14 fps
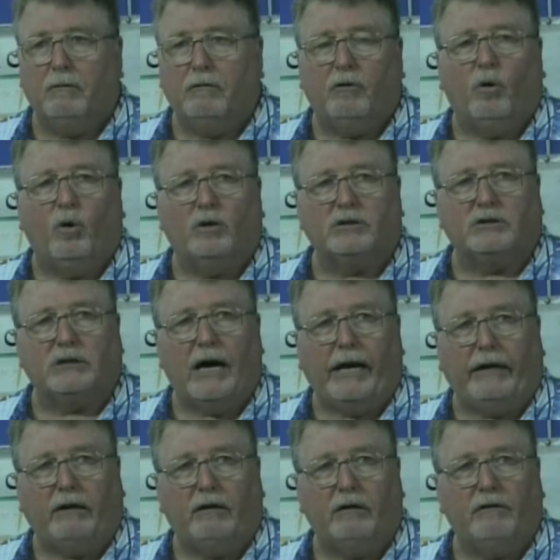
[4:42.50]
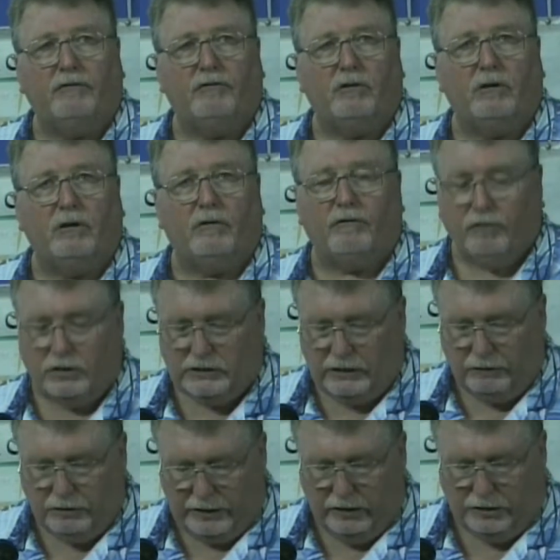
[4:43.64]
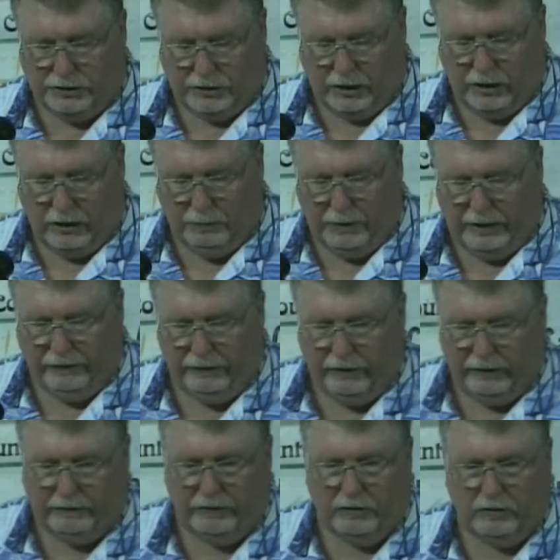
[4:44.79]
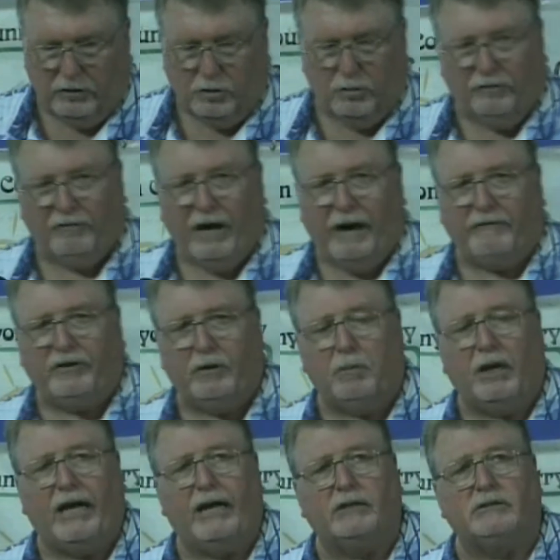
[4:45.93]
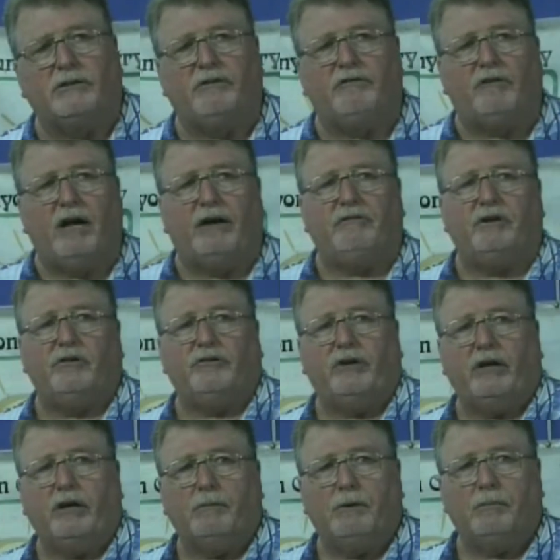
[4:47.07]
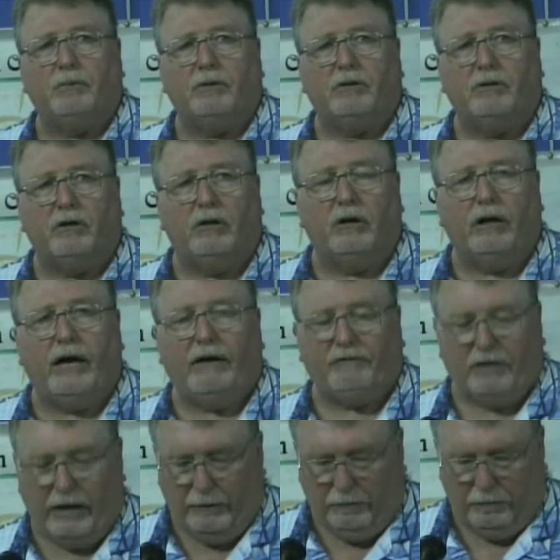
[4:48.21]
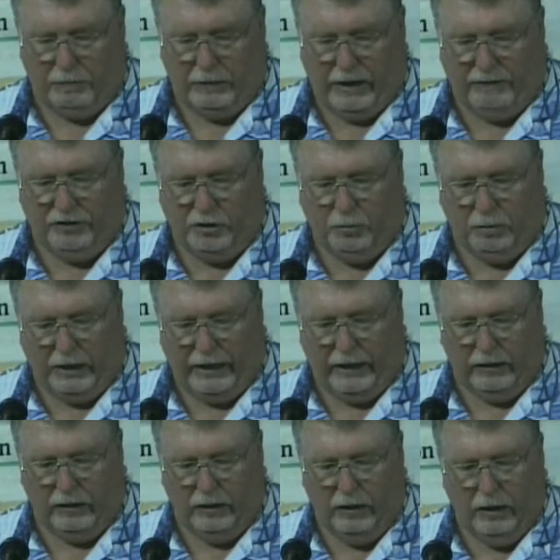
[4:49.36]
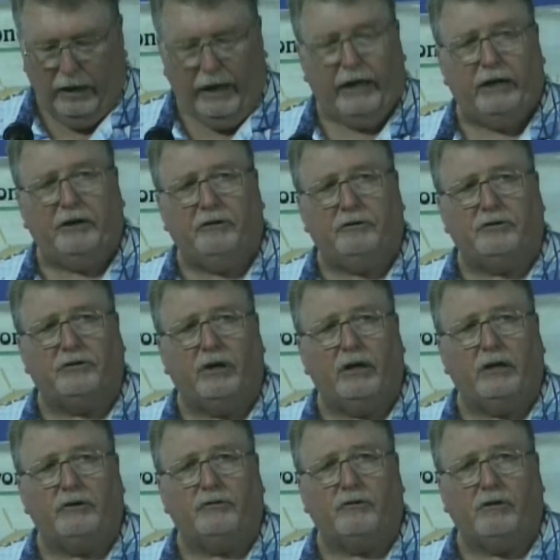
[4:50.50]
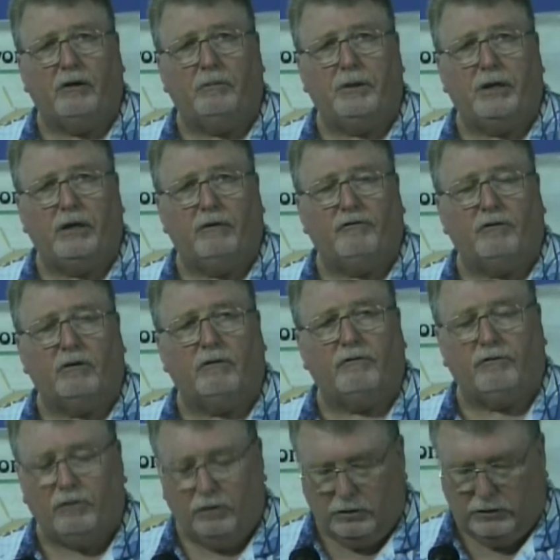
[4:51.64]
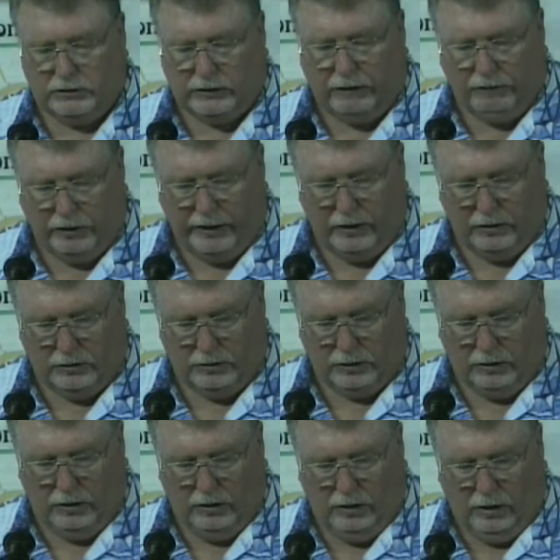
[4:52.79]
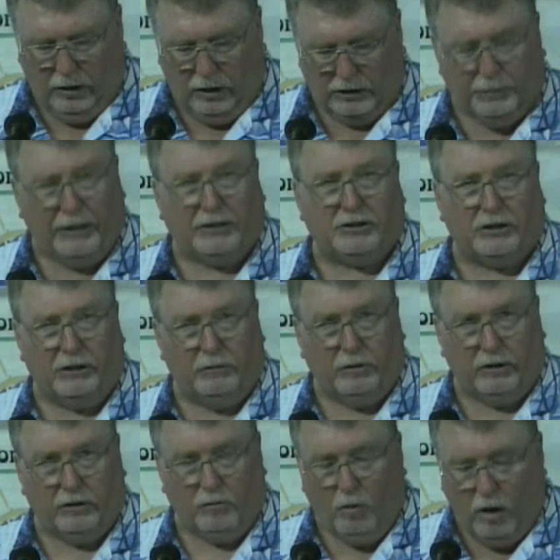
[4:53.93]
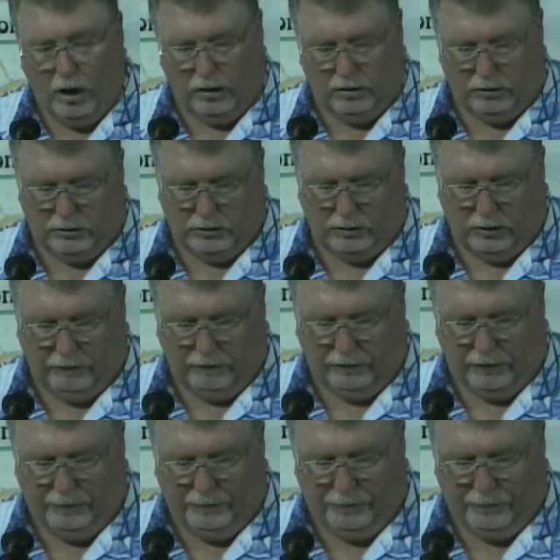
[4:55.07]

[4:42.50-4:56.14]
whole site for several years to come. They do 5-year plans. Every 5 years they come up with have to have a new plan and a new study, so they'll be here for several years, especially with the water and stuff.